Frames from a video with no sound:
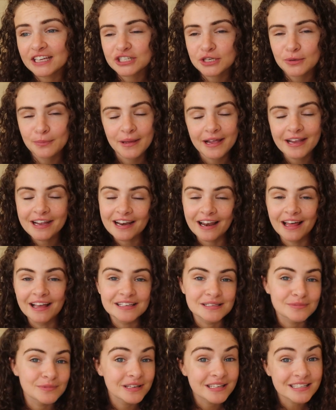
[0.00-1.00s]
She picked
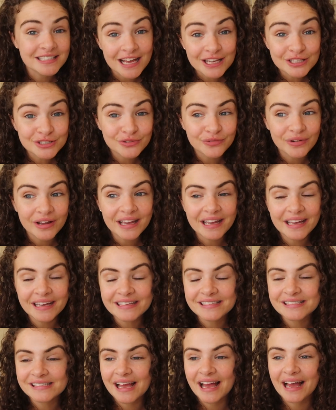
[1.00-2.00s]
like some
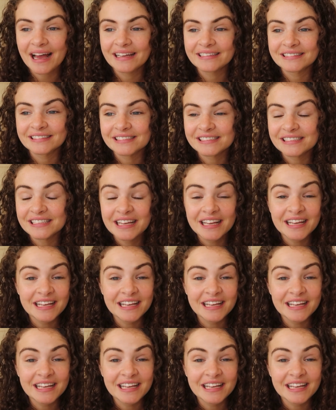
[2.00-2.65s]
accessories and